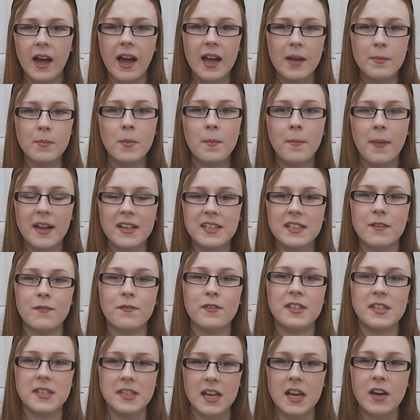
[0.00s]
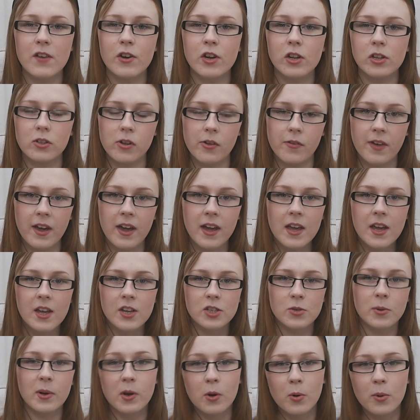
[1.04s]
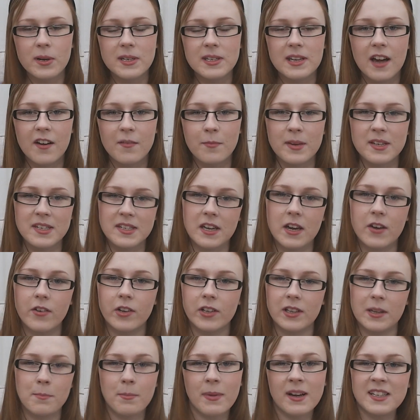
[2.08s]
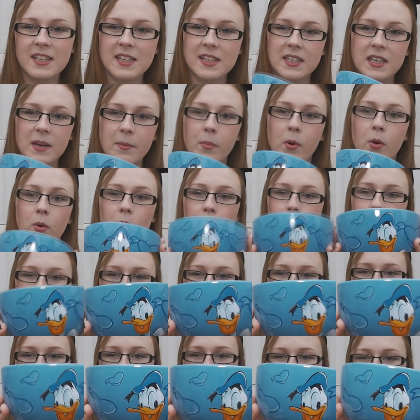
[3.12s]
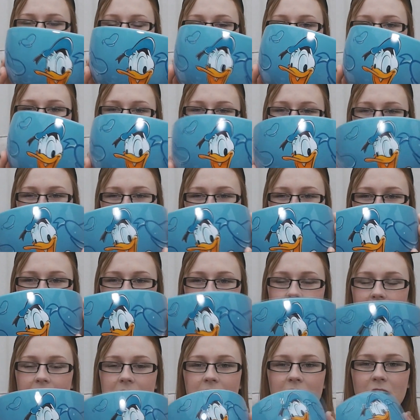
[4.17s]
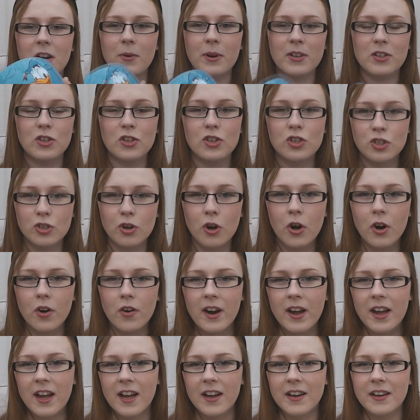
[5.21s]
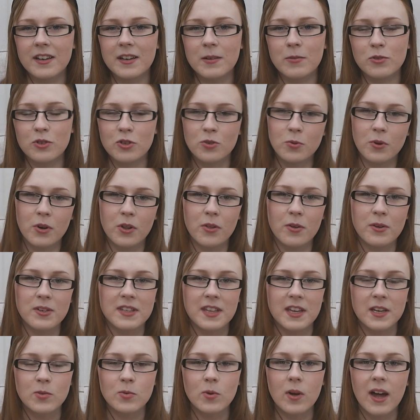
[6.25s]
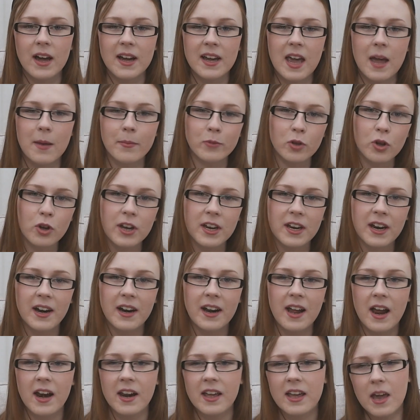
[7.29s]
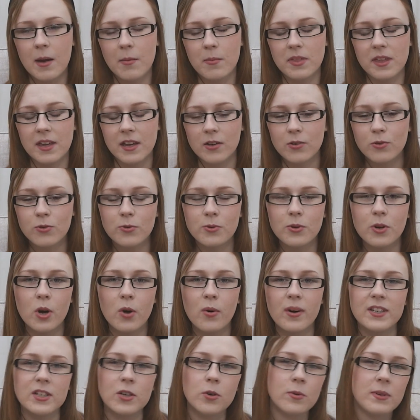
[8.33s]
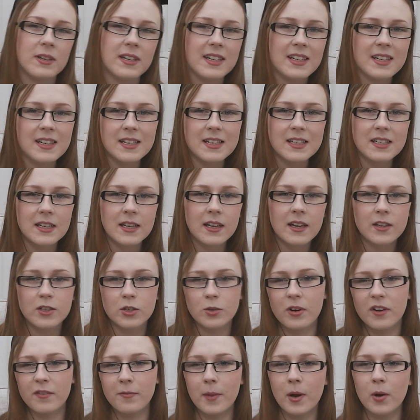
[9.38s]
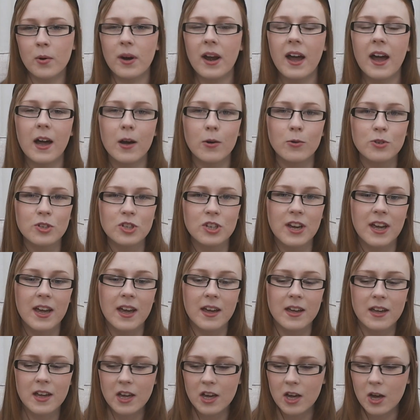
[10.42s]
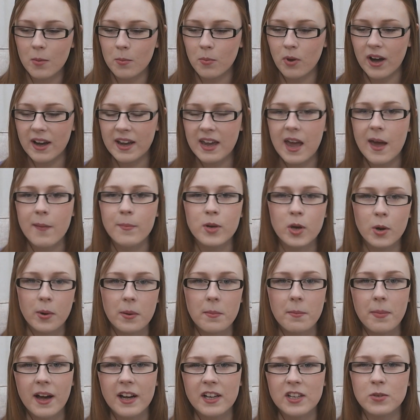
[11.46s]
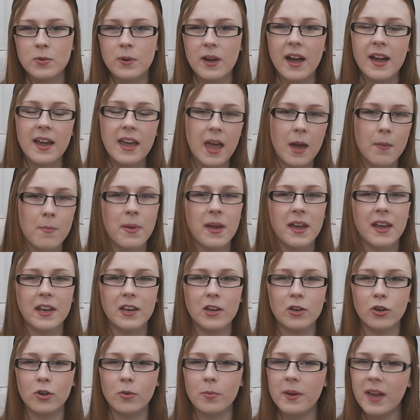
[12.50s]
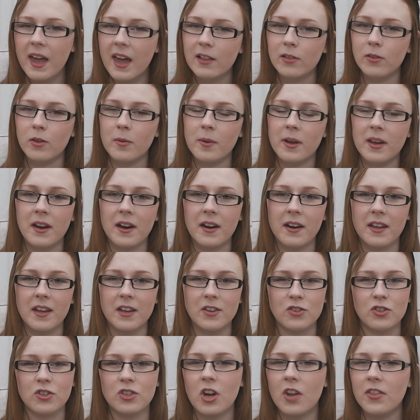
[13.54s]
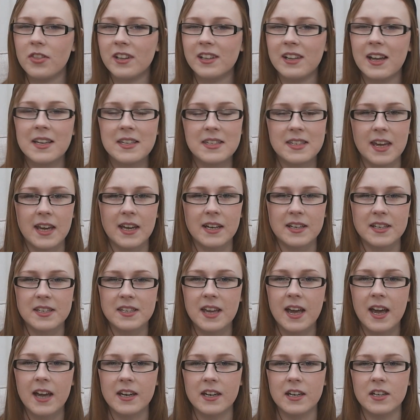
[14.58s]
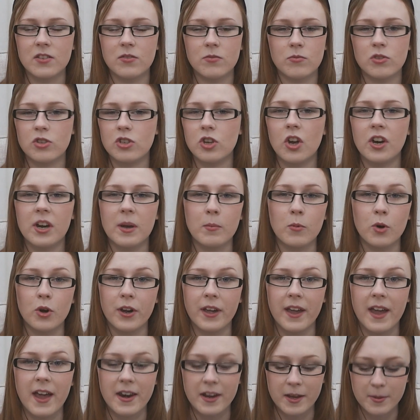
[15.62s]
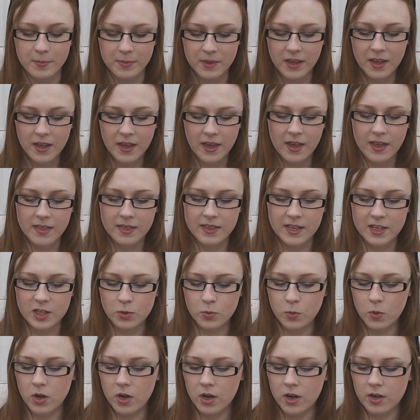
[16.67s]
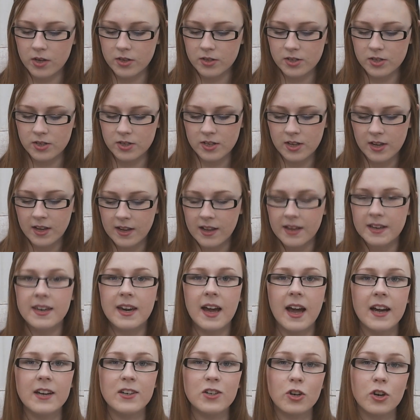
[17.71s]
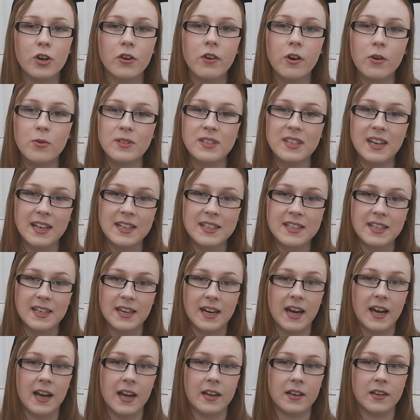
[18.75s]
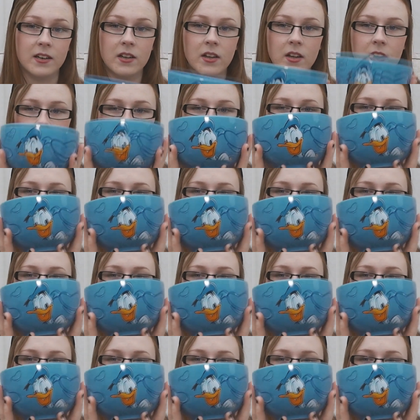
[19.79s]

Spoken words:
I'm a massive cereal lover, so I always have my cereal in my Disney bowls, and I don't know, I just saw it and it was just one of those things where I kept looking at it and I kept thinking, oh no, I don't need it, I don't have my own house yet, but I kept going back to it, I kept picking it up, kept looking at it, and just on the last day I decided, sod it, I'm going to get it. This was €9.99.